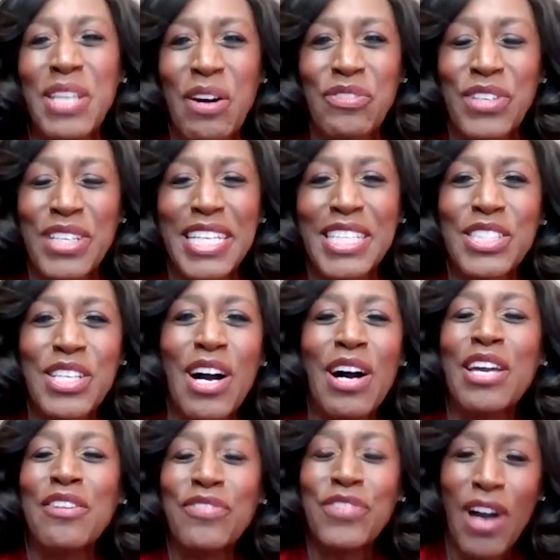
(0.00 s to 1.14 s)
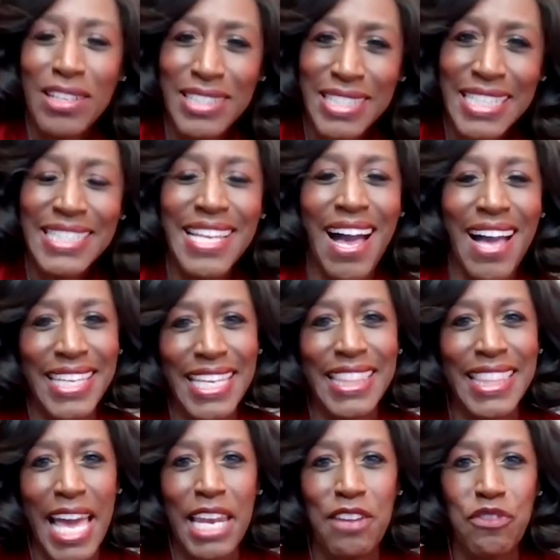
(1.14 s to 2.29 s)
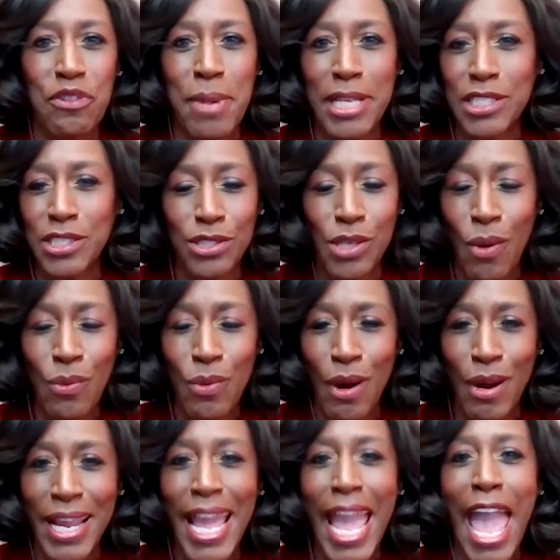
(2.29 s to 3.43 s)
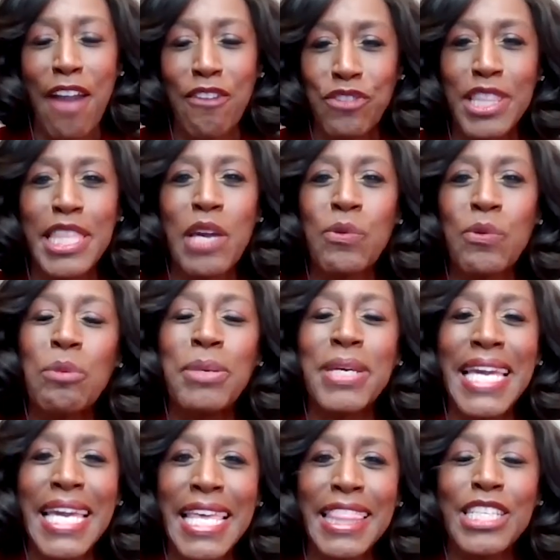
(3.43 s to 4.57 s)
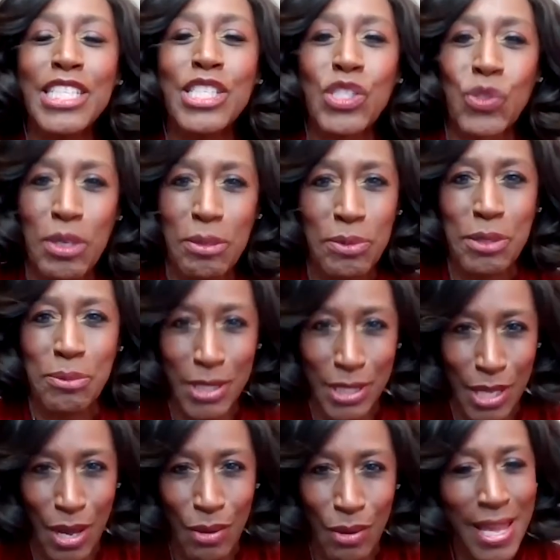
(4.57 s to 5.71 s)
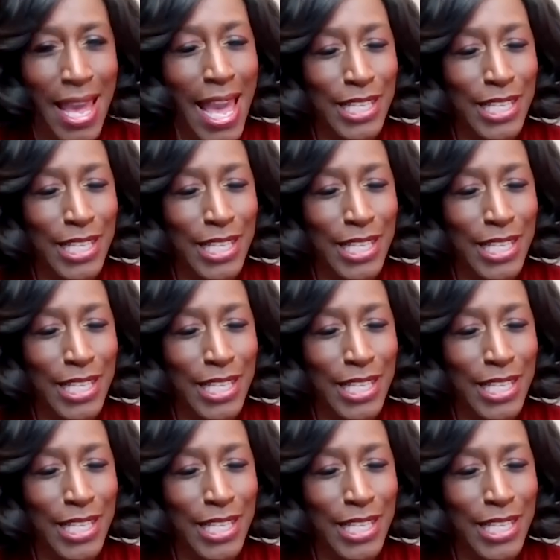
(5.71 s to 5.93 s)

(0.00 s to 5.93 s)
don't forget y'all if y'all did not get that information don't worry everything will be in the description below